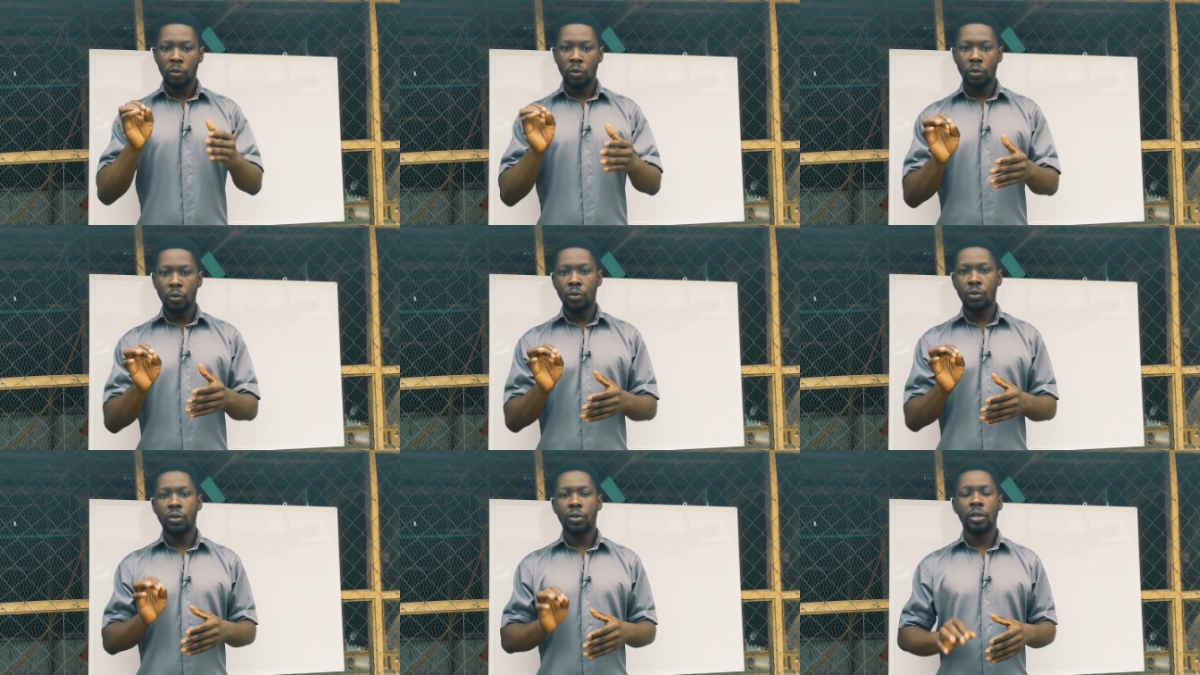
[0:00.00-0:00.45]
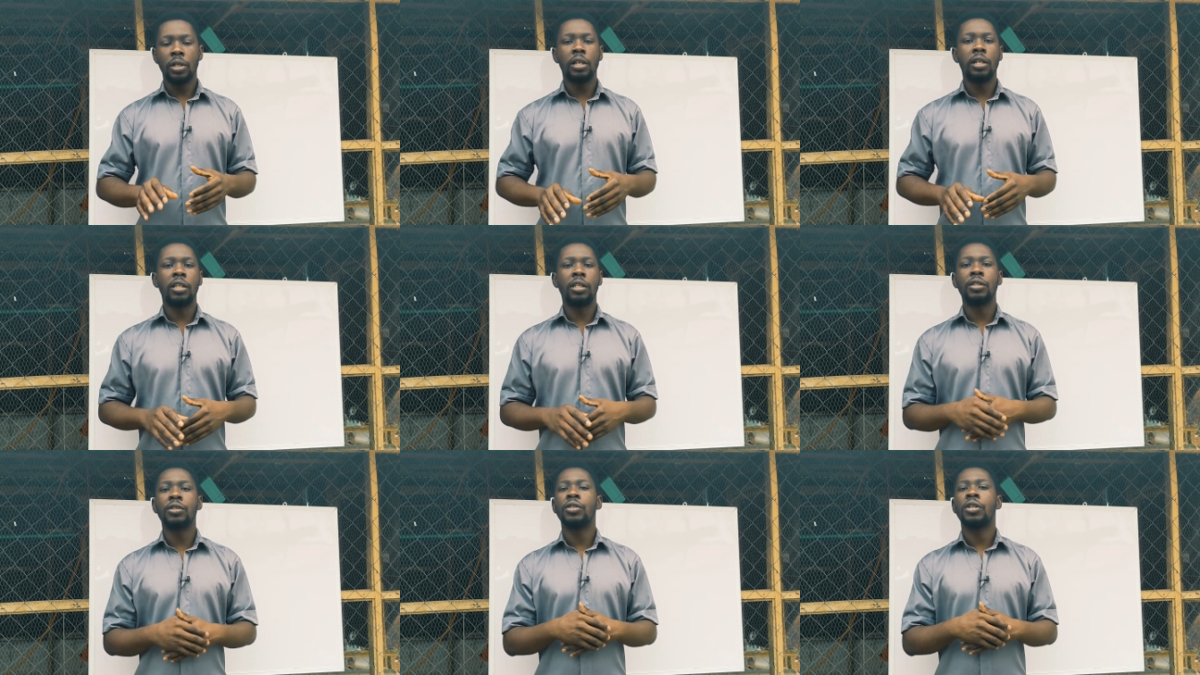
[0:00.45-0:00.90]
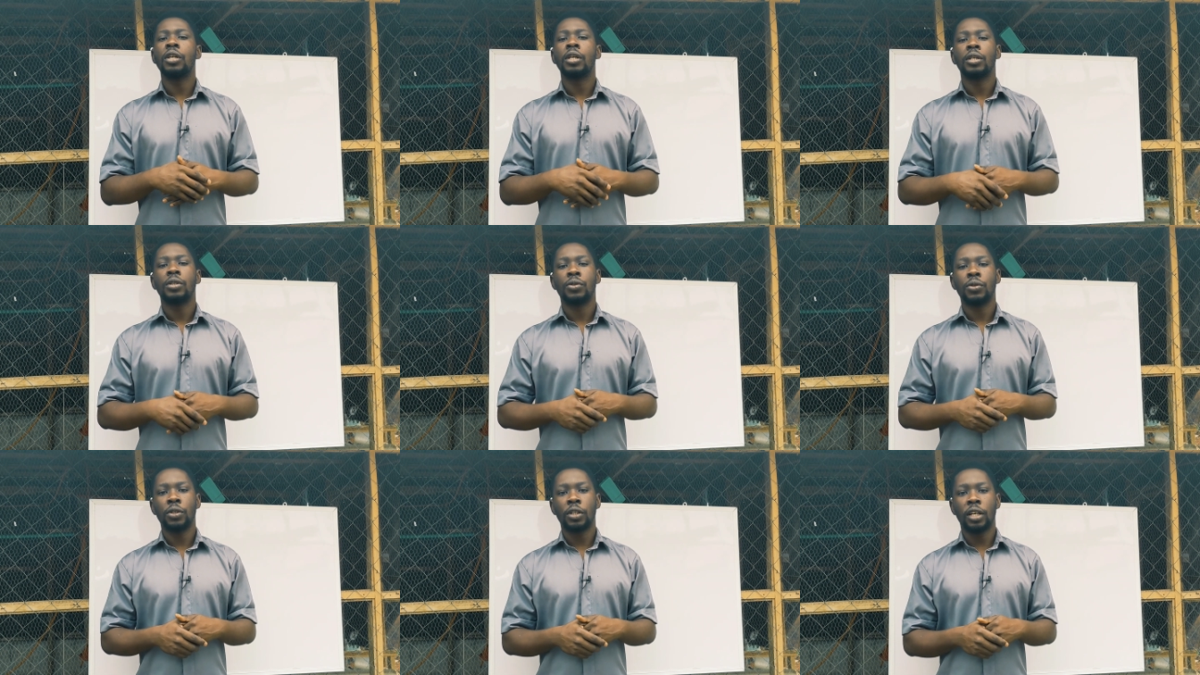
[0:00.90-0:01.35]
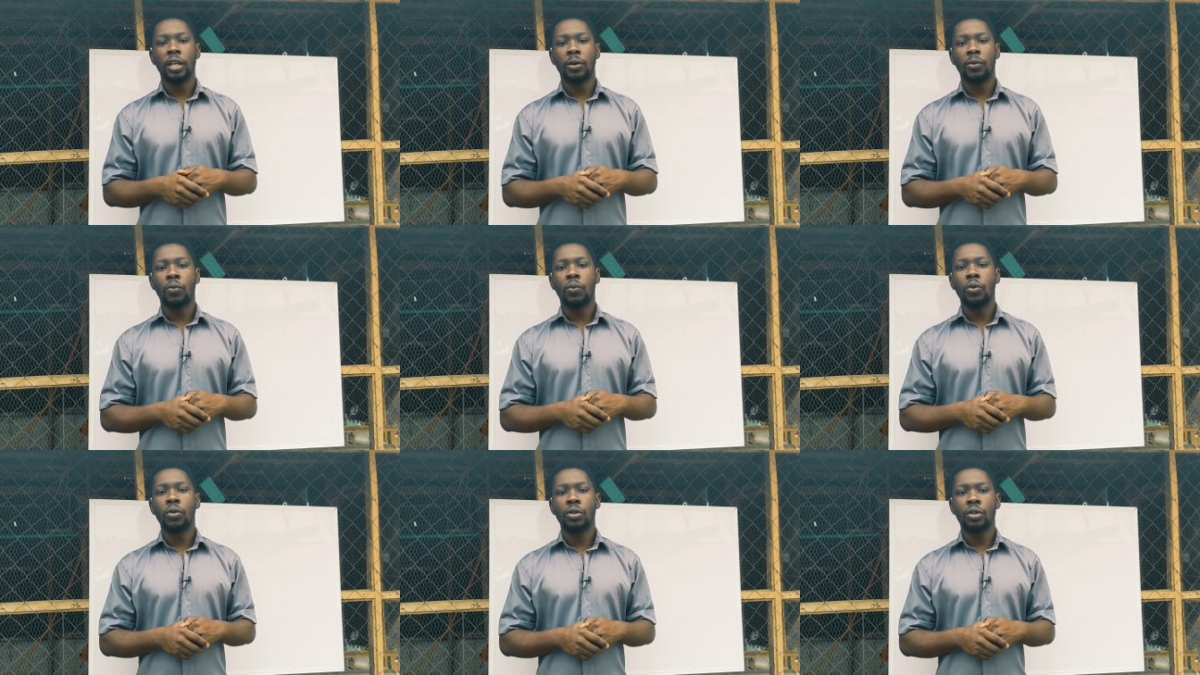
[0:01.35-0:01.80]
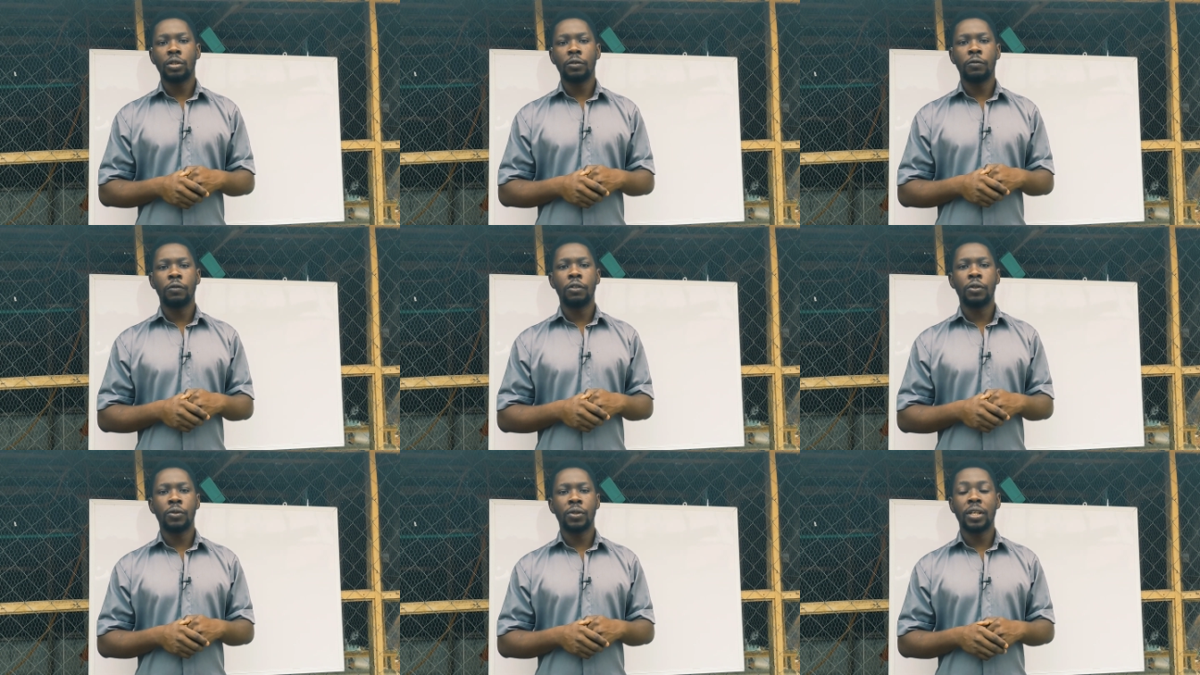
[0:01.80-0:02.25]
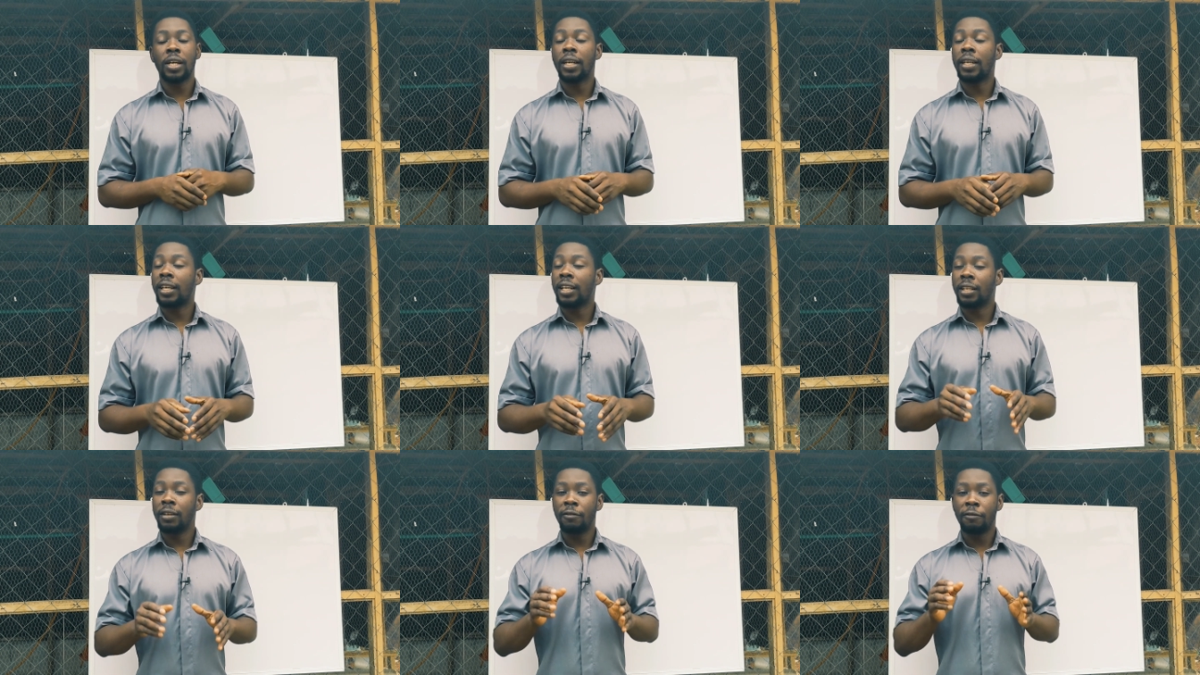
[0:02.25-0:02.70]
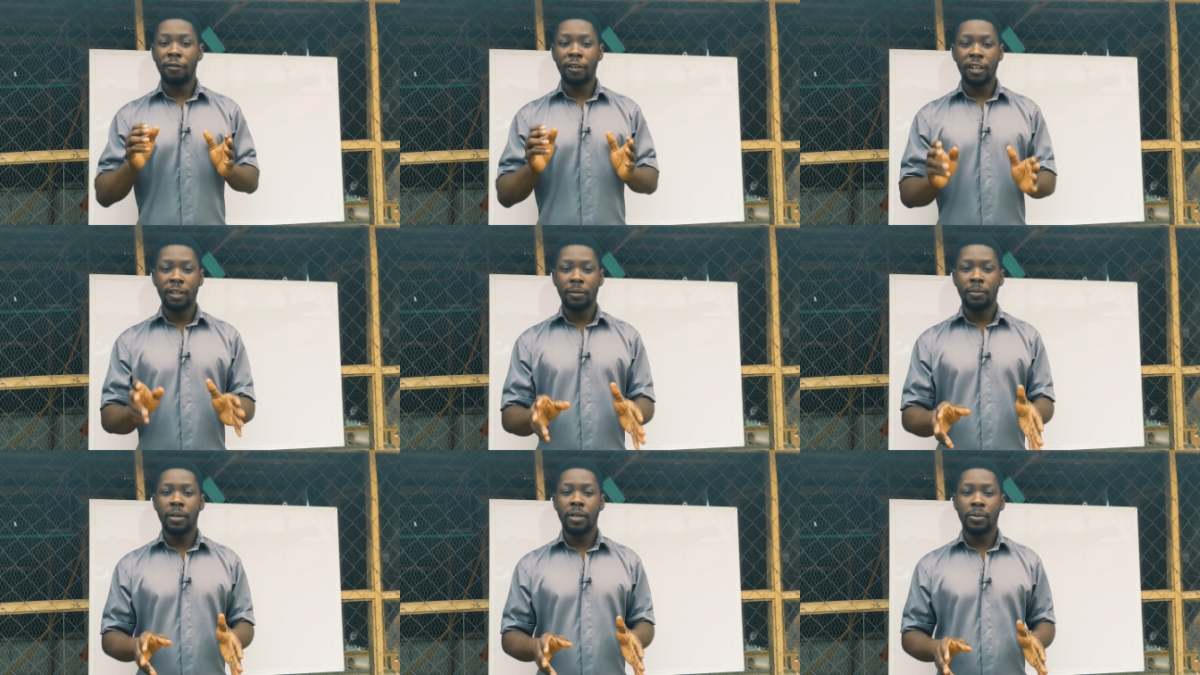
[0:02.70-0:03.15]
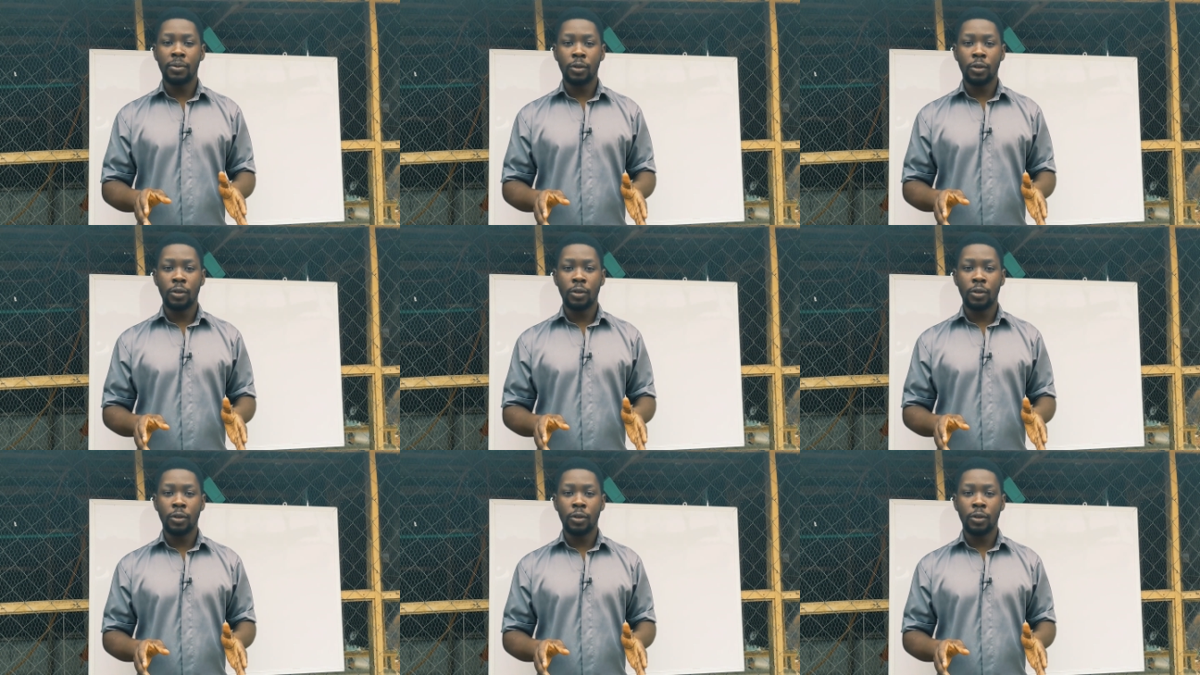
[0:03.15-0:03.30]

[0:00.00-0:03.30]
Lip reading: those links so you can watch the videos and get the very best,